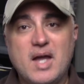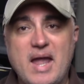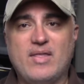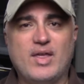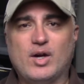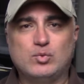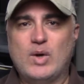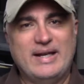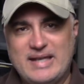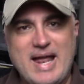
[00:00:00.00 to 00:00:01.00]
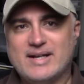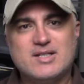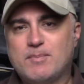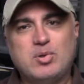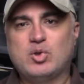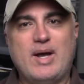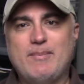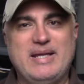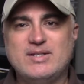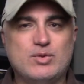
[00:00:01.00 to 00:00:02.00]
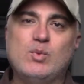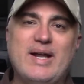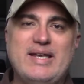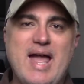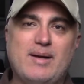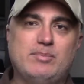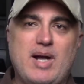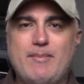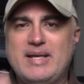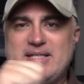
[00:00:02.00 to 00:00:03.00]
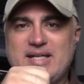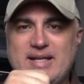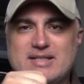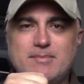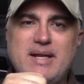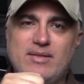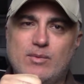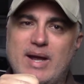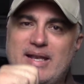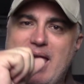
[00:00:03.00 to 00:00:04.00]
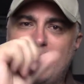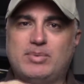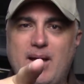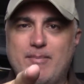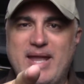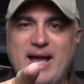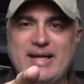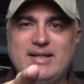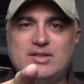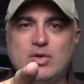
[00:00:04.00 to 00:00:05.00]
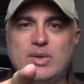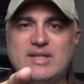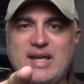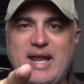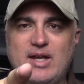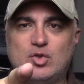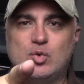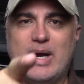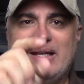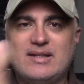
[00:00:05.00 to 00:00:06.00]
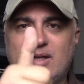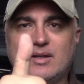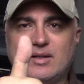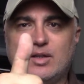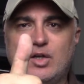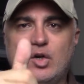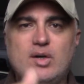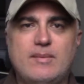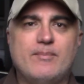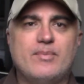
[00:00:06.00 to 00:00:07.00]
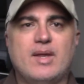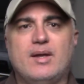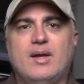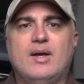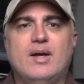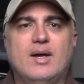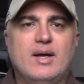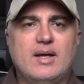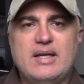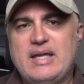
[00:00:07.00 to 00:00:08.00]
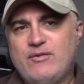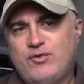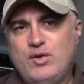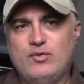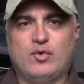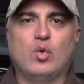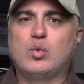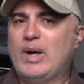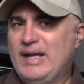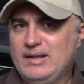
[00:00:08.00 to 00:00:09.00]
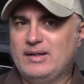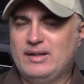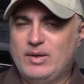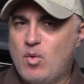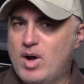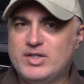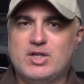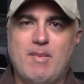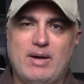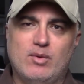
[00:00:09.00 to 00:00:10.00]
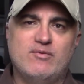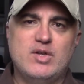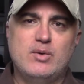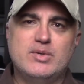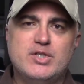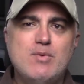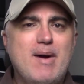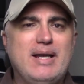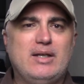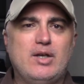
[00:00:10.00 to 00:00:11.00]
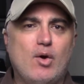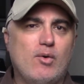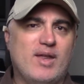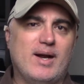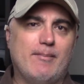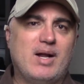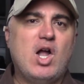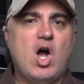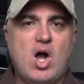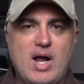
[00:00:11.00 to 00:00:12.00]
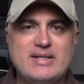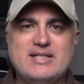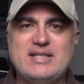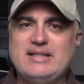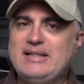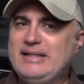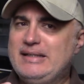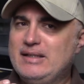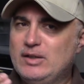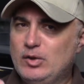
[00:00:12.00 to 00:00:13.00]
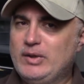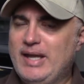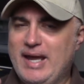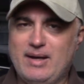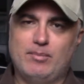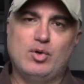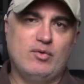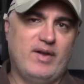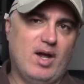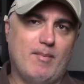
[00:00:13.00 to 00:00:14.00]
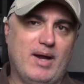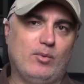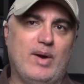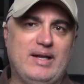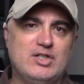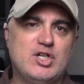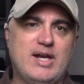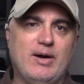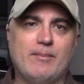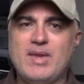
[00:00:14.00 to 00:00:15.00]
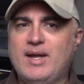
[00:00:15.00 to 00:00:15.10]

Hey there, rednecks, preppies, redneck preppies. It's me, the redneck preppy. How you doing today? Great. Good. If you've regularly watched my reviews, you might know that I'm constantly looking at improving on my range gear.